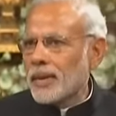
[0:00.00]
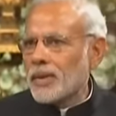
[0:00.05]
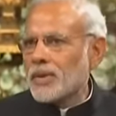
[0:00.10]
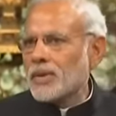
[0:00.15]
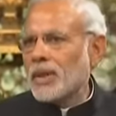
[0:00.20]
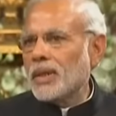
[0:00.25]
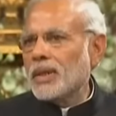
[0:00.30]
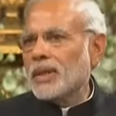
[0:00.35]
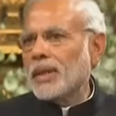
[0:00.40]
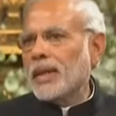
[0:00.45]
The
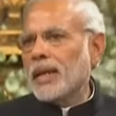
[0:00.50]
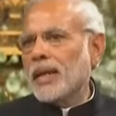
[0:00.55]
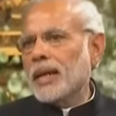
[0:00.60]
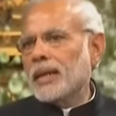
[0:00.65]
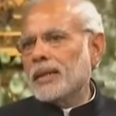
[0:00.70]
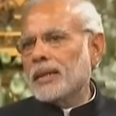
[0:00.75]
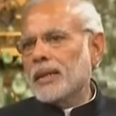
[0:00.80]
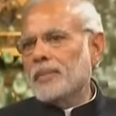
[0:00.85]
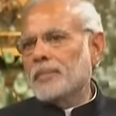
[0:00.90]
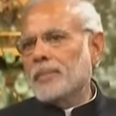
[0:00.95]
city
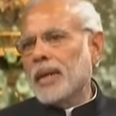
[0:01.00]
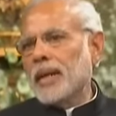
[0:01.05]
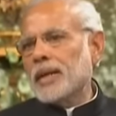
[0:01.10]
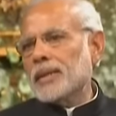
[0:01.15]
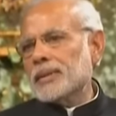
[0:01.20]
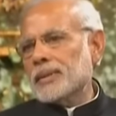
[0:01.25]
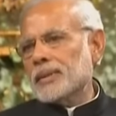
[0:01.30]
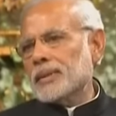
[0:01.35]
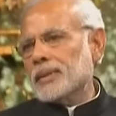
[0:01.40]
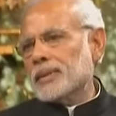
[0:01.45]
has
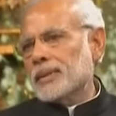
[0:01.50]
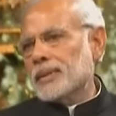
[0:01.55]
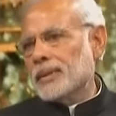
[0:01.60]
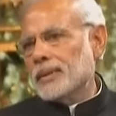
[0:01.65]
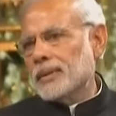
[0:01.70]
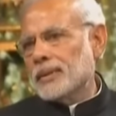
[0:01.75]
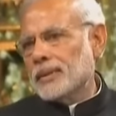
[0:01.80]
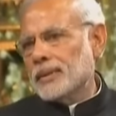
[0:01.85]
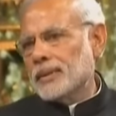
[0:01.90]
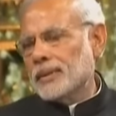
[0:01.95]
embraced
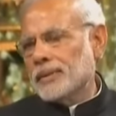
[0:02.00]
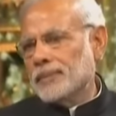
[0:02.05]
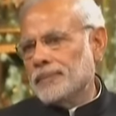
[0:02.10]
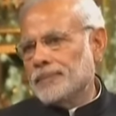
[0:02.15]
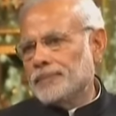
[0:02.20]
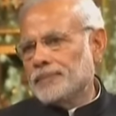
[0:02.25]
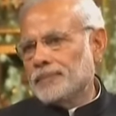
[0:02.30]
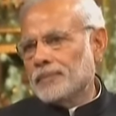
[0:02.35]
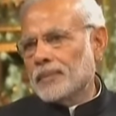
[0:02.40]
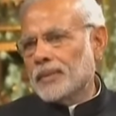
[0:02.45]

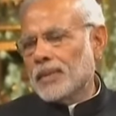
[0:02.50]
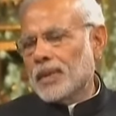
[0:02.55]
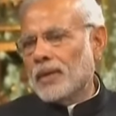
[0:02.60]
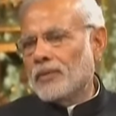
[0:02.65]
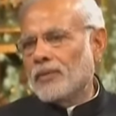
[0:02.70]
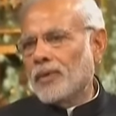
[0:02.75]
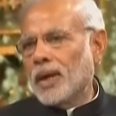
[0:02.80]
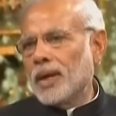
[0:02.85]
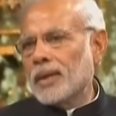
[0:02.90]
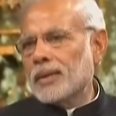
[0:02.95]

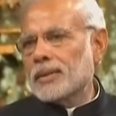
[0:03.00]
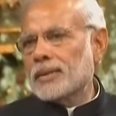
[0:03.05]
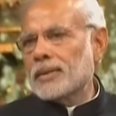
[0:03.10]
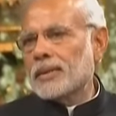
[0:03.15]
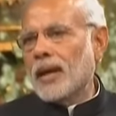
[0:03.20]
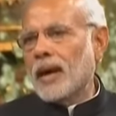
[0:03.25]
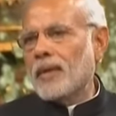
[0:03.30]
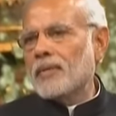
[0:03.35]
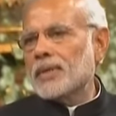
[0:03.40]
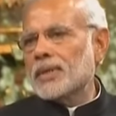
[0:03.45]
the world's
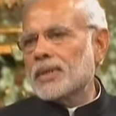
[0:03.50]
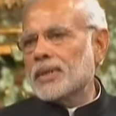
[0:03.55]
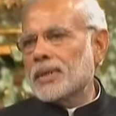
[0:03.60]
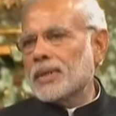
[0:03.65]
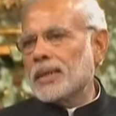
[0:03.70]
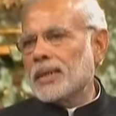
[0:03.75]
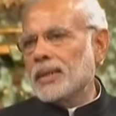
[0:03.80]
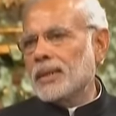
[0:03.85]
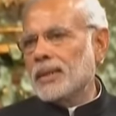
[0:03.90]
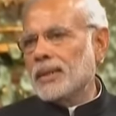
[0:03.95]

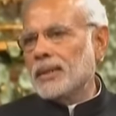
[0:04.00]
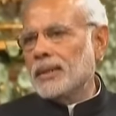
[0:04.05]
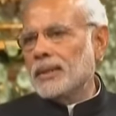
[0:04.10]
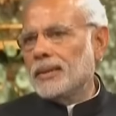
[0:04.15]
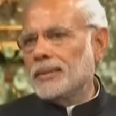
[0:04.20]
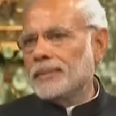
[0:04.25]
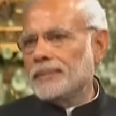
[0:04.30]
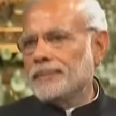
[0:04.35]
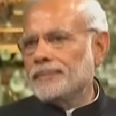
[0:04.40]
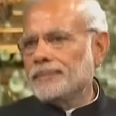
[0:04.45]
diversity
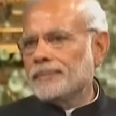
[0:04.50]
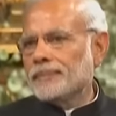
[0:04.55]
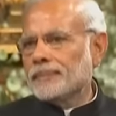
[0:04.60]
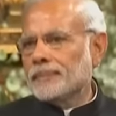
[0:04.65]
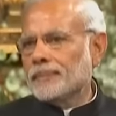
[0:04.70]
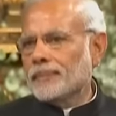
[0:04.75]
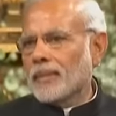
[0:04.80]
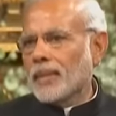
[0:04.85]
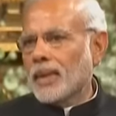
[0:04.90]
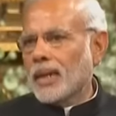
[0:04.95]

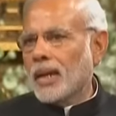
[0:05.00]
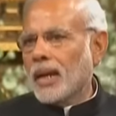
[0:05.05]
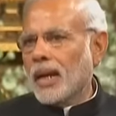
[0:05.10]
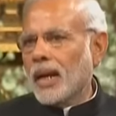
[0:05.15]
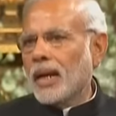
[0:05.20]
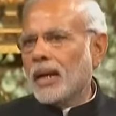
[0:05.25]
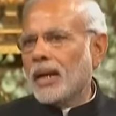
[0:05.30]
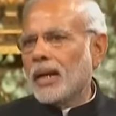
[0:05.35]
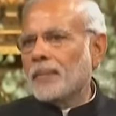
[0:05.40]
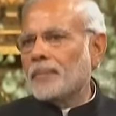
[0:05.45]

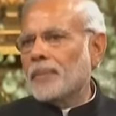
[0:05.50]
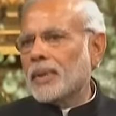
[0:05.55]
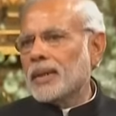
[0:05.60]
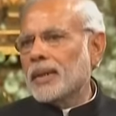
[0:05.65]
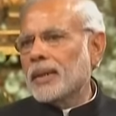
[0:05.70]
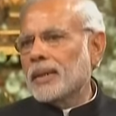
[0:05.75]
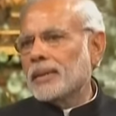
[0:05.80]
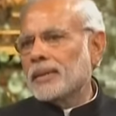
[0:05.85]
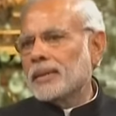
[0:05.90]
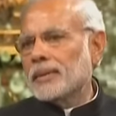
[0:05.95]
and
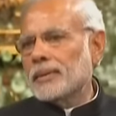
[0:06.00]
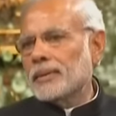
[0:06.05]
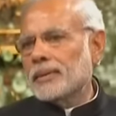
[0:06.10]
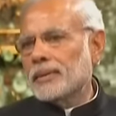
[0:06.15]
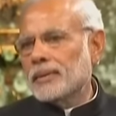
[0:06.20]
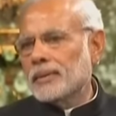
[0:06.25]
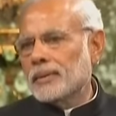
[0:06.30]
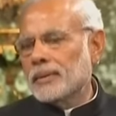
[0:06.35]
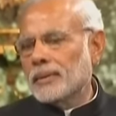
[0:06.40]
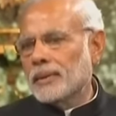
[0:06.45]

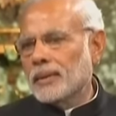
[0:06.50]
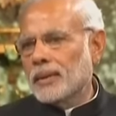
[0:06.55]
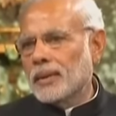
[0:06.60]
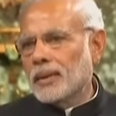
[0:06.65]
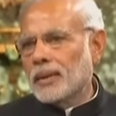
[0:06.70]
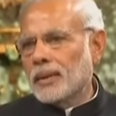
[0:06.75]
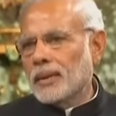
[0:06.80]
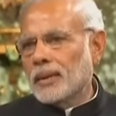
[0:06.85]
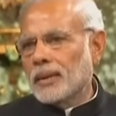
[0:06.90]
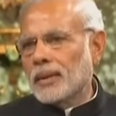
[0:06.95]
represents
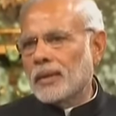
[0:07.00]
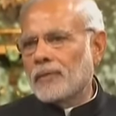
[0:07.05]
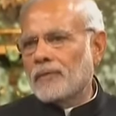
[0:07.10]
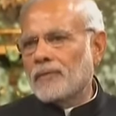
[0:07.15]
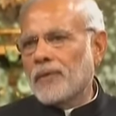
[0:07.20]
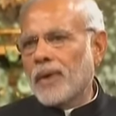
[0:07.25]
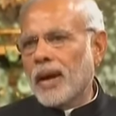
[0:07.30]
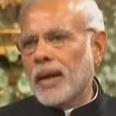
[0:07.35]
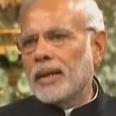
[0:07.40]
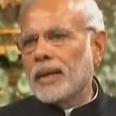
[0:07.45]
the
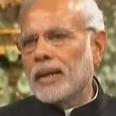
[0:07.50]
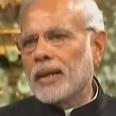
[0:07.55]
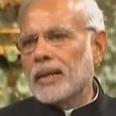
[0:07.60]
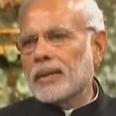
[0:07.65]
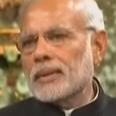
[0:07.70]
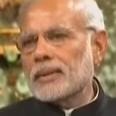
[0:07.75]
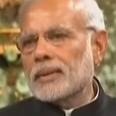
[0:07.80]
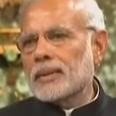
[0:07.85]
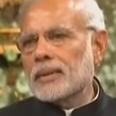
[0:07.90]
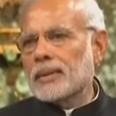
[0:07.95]

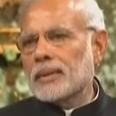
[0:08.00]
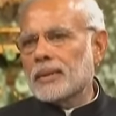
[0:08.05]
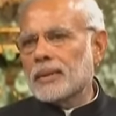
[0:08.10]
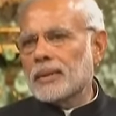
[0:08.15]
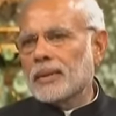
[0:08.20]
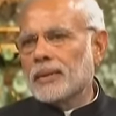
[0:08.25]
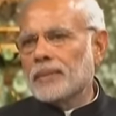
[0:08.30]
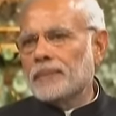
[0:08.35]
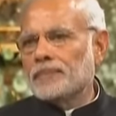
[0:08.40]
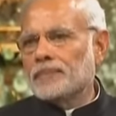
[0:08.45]
finest
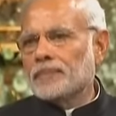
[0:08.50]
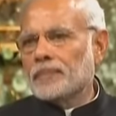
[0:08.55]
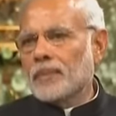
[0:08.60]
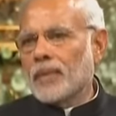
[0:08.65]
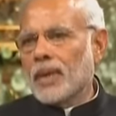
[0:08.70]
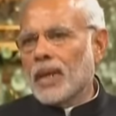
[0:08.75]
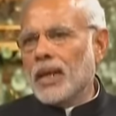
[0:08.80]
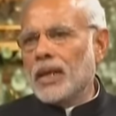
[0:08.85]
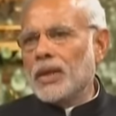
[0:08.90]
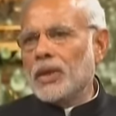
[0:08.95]

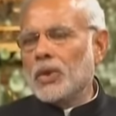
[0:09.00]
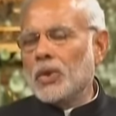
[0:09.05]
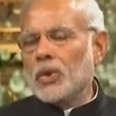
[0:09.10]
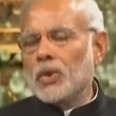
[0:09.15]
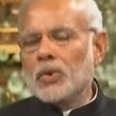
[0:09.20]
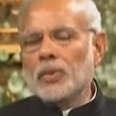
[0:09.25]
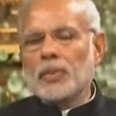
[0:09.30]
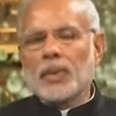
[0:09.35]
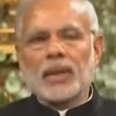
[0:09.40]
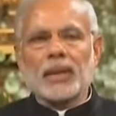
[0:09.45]
in
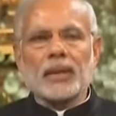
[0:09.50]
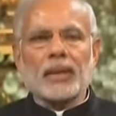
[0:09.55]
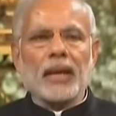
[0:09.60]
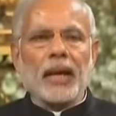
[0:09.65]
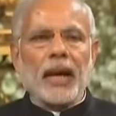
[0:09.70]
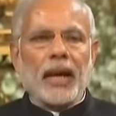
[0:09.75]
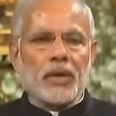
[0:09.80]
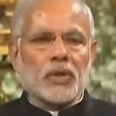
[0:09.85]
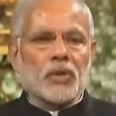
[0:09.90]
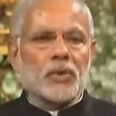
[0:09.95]

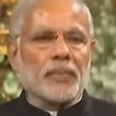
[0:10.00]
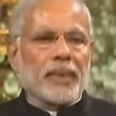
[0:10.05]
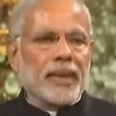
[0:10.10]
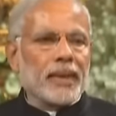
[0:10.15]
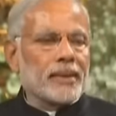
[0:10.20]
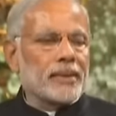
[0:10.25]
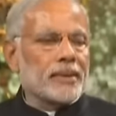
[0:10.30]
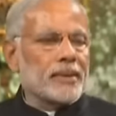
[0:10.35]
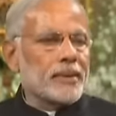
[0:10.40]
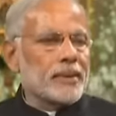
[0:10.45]
human
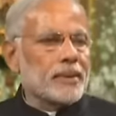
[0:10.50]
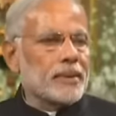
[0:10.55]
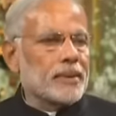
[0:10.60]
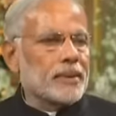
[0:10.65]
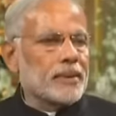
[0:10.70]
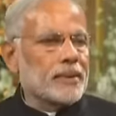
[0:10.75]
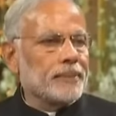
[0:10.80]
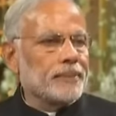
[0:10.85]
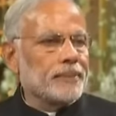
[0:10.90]
achievements.